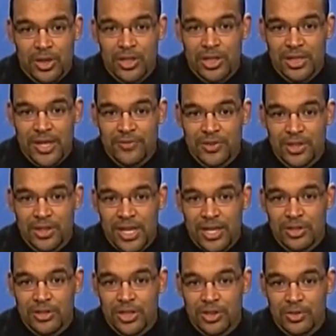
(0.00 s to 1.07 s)
he left a
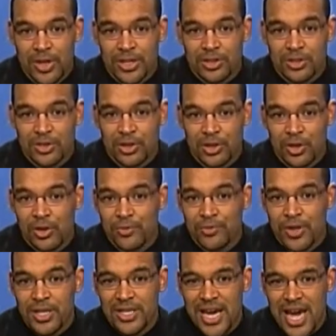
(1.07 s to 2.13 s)
letter addressed to
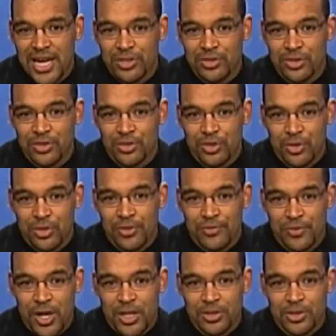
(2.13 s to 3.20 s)
girlfriend actress Jodie
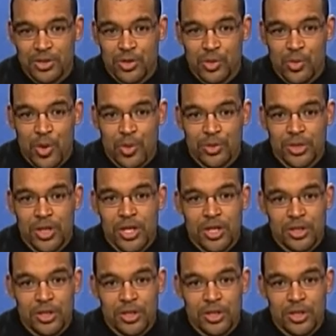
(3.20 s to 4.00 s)
Foster, quote,